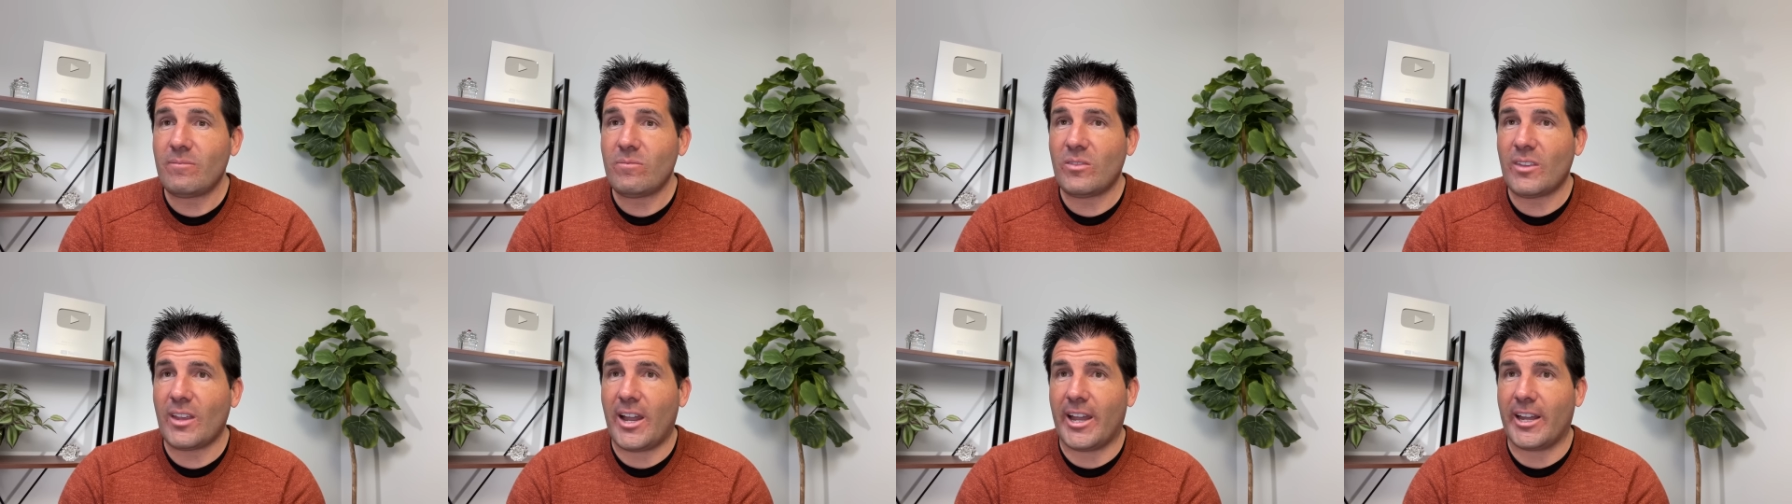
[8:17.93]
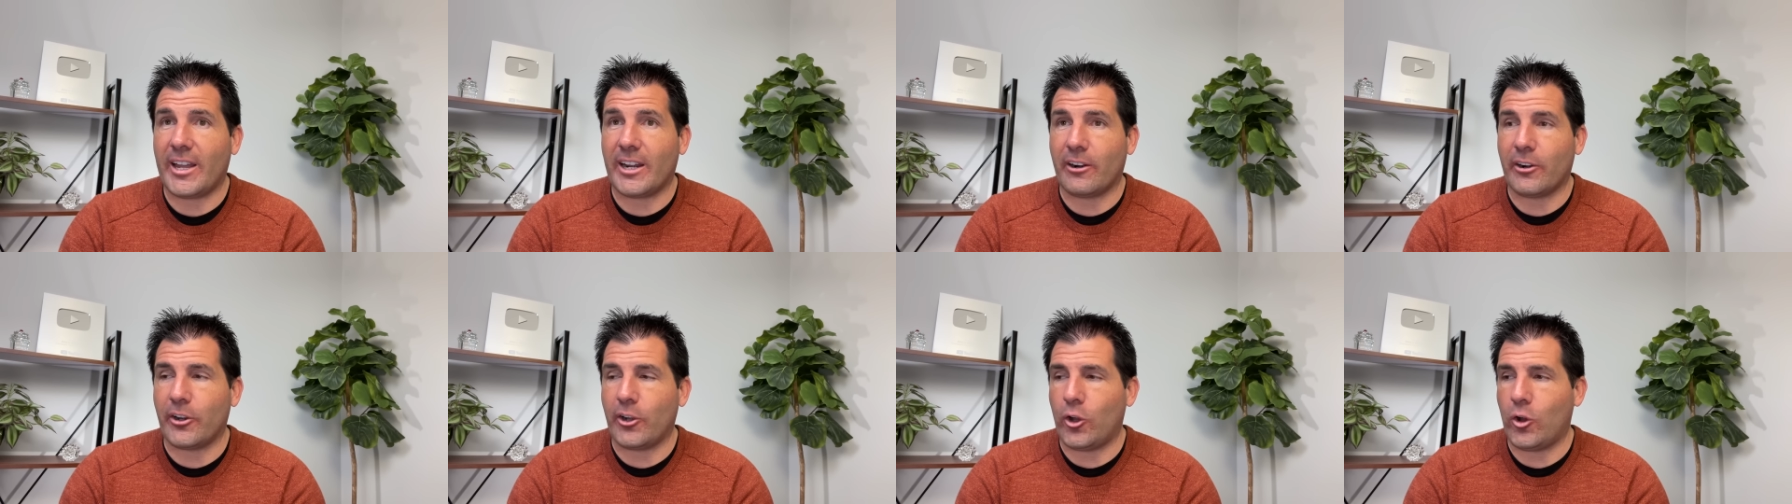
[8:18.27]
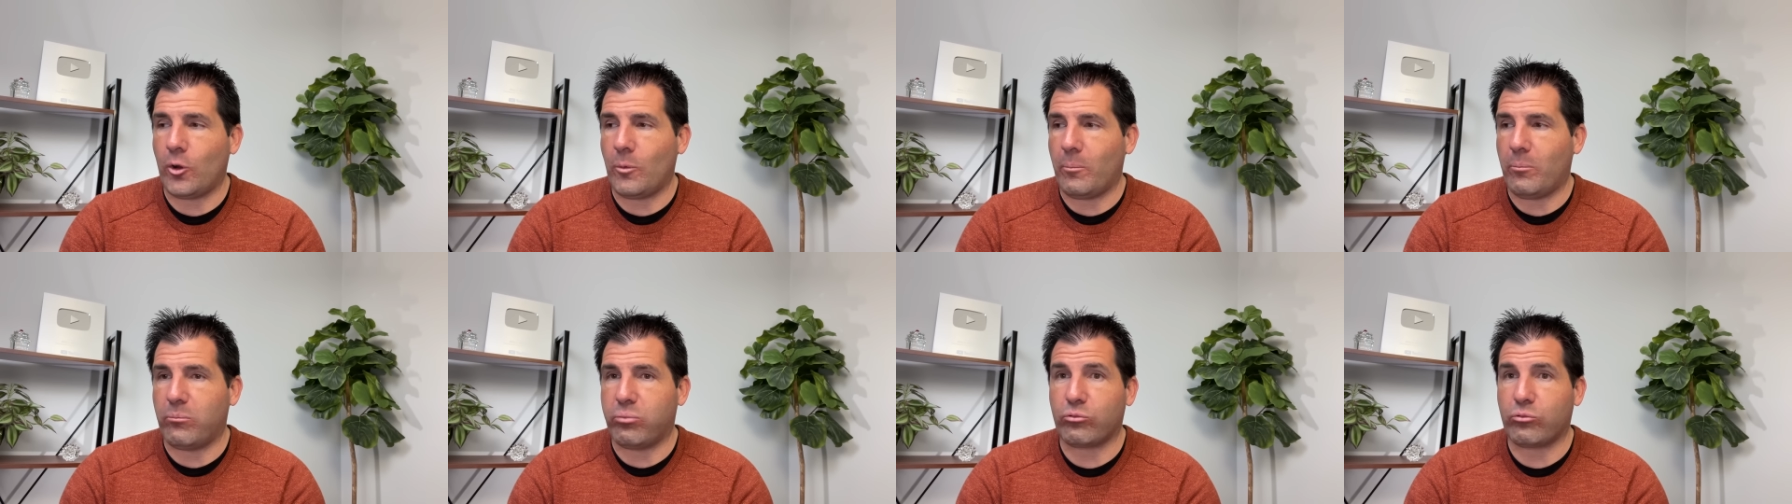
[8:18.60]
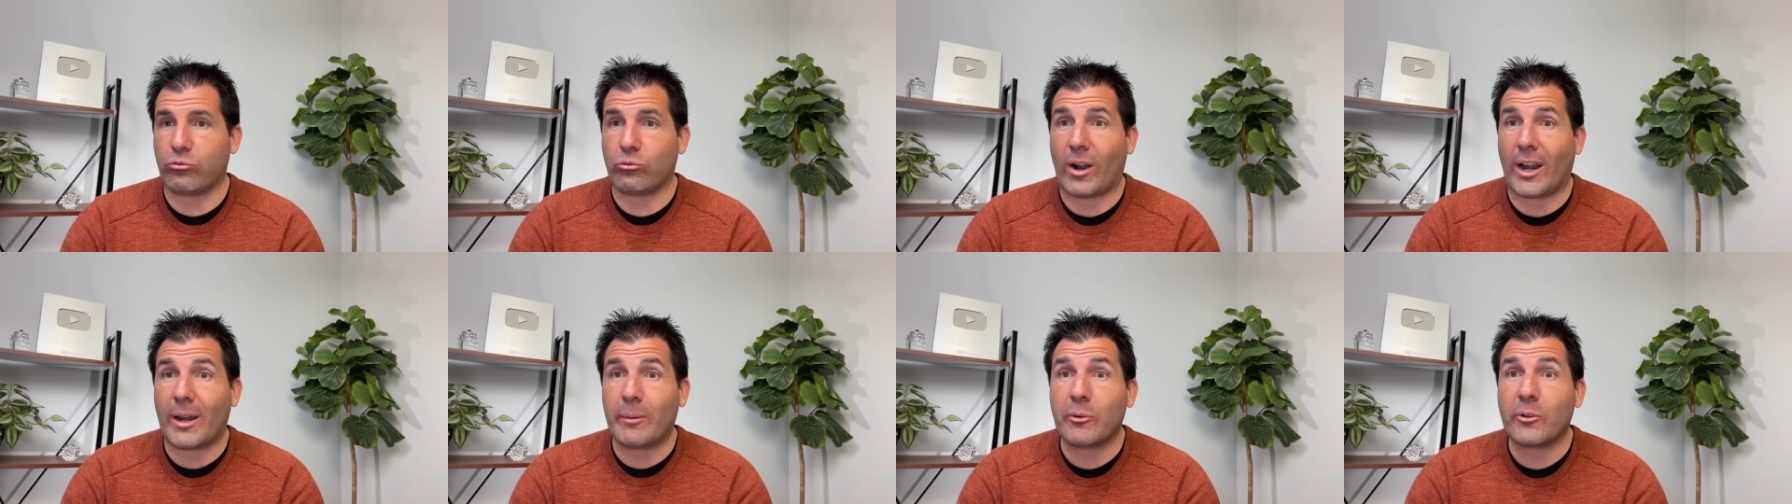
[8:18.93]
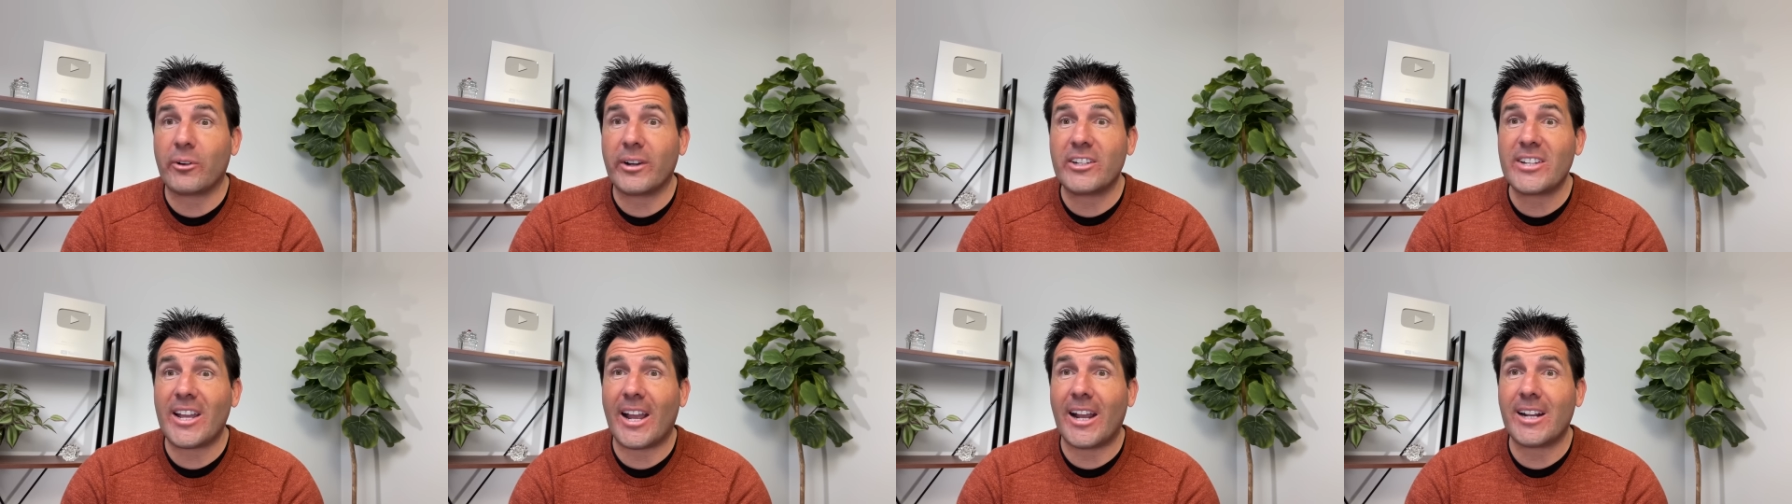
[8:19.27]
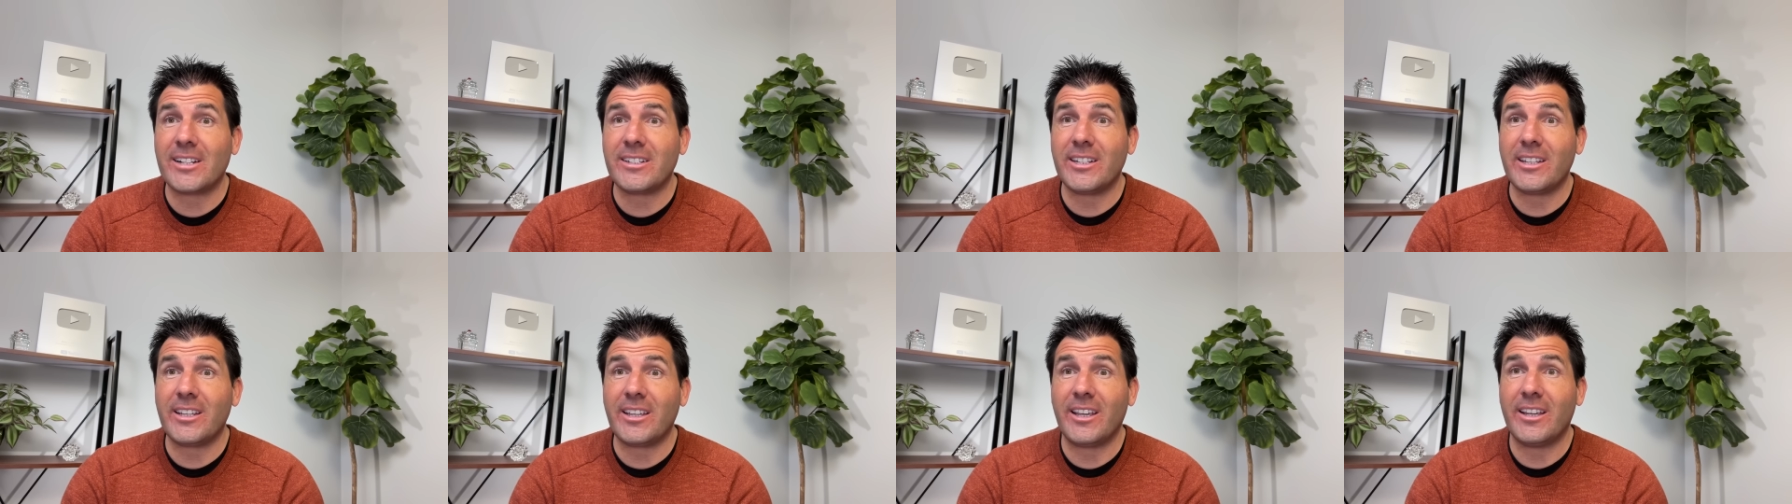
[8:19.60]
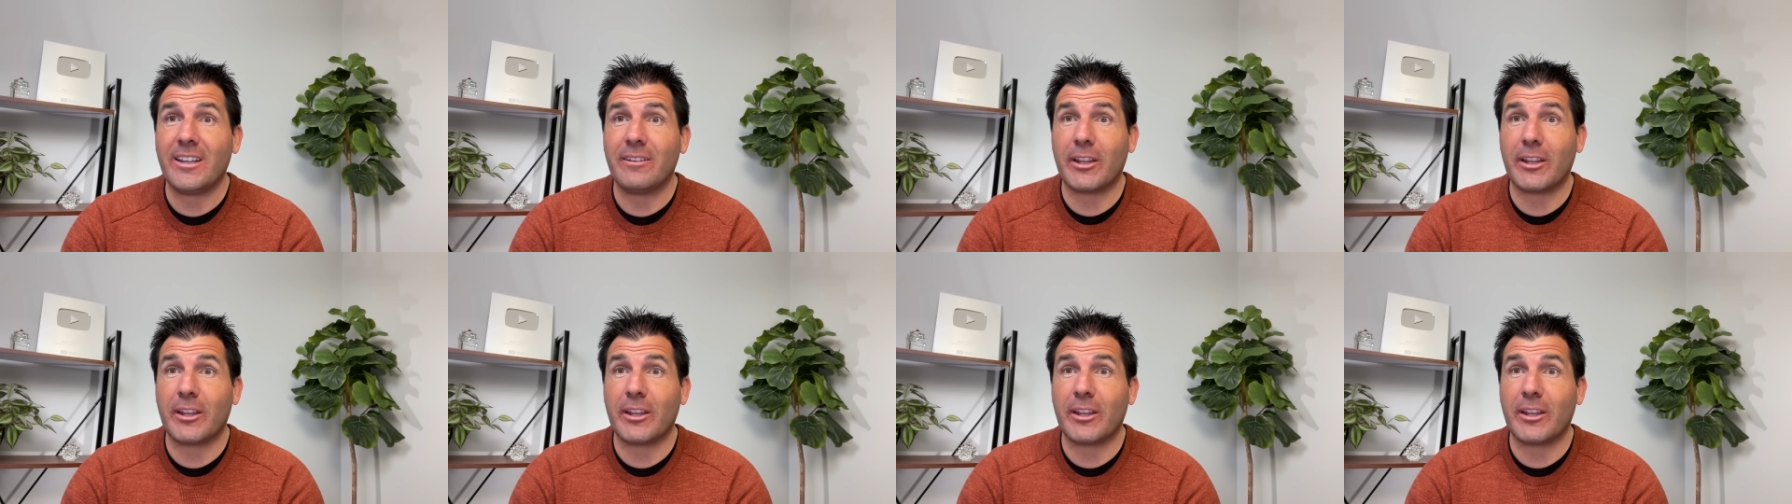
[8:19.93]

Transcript: I don't know, bribery tactic